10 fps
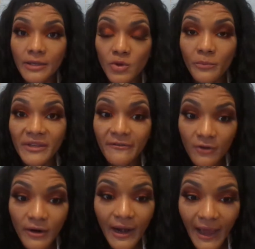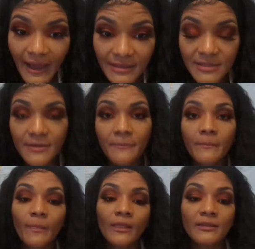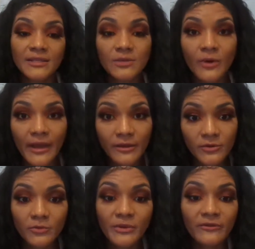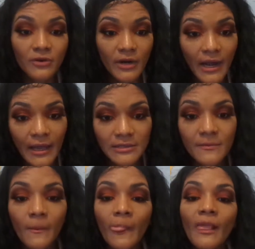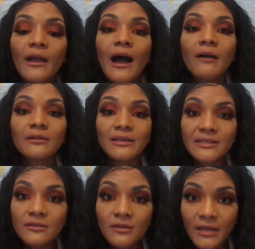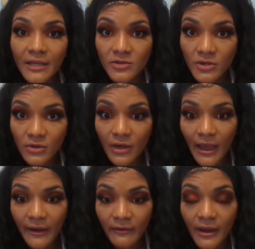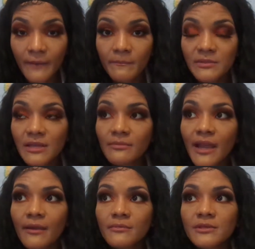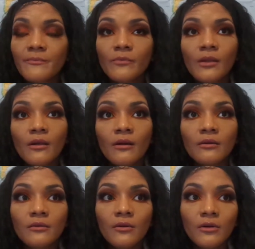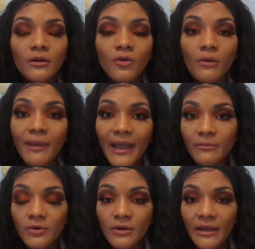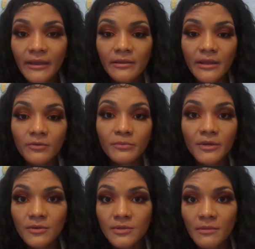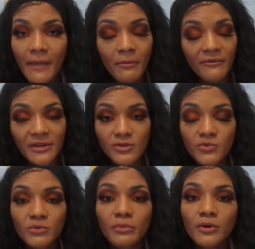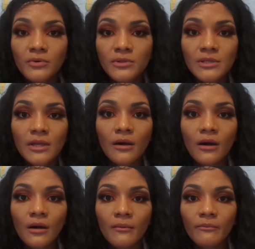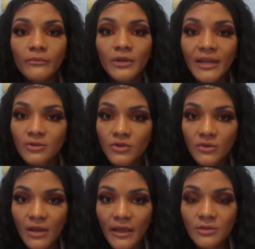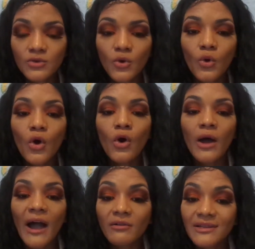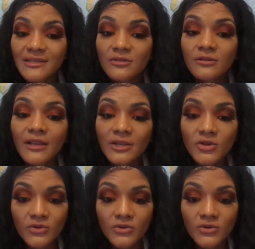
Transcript: so before class, this is what I do before class. I would listen to the lectures online, right? Sometimes or Blackboard, like they would post, my professors would post um, the lectures online. So I would listen to the lectures